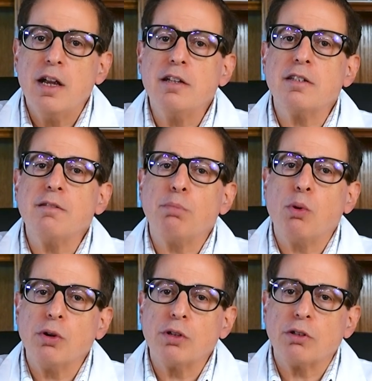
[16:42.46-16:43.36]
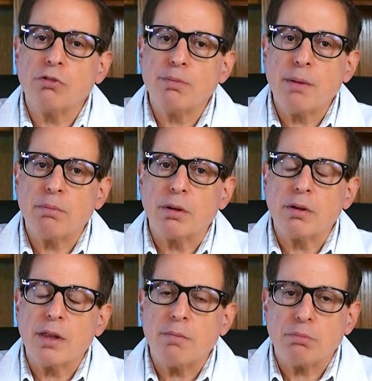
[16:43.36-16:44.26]
It's important to
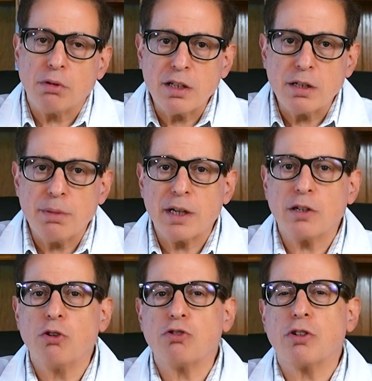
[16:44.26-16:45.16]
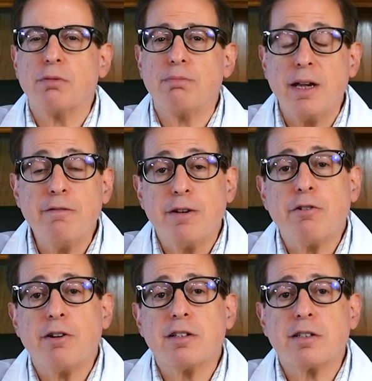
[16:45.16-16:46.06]
remember that prosopagnosia may
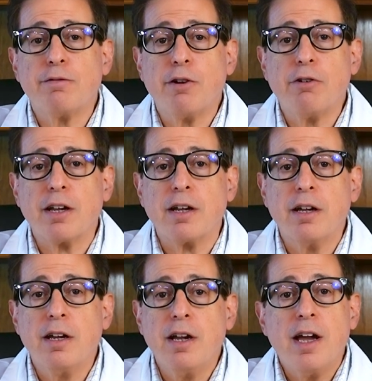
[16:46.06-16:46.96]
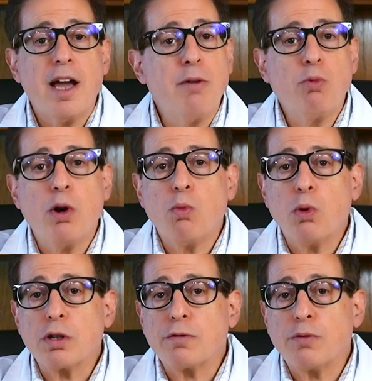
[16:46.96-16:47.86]
vary in severity, and what
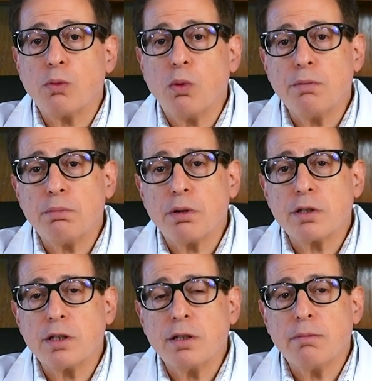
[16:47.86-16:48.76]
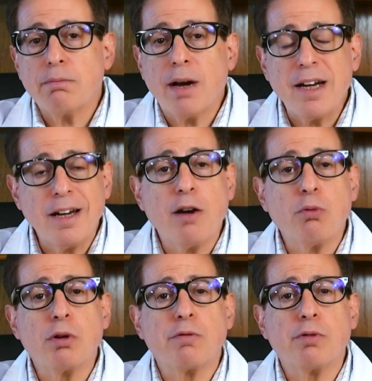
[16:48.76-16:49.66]
works for one person might
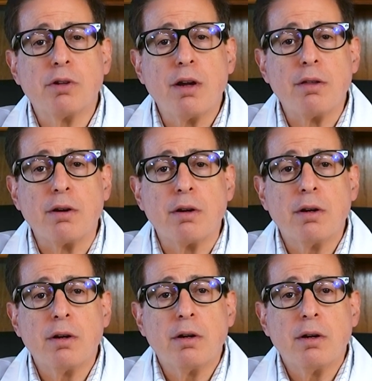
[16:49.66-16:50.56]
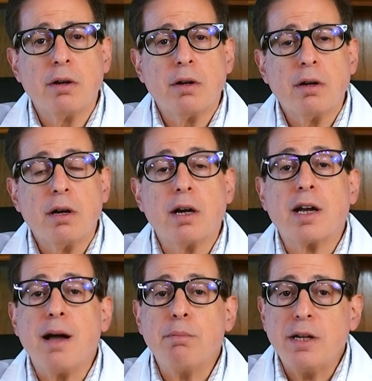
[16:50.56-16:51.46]
not work for another. A
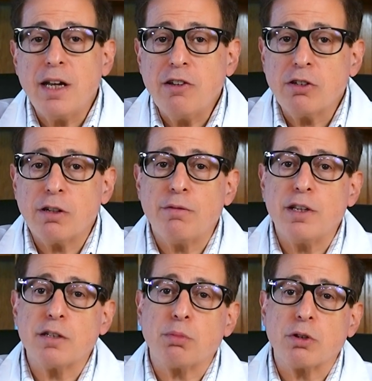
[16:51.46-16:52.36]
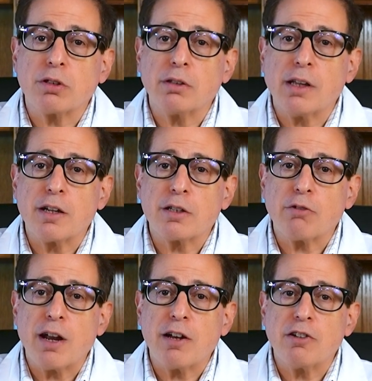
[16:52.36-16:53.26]
combination of these personalized
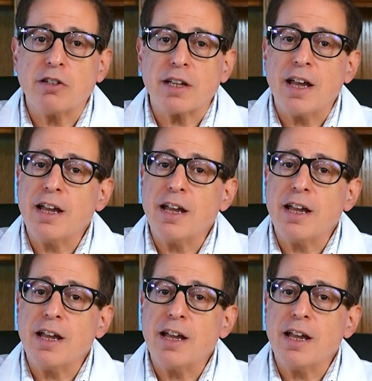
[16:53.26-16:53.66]
strategies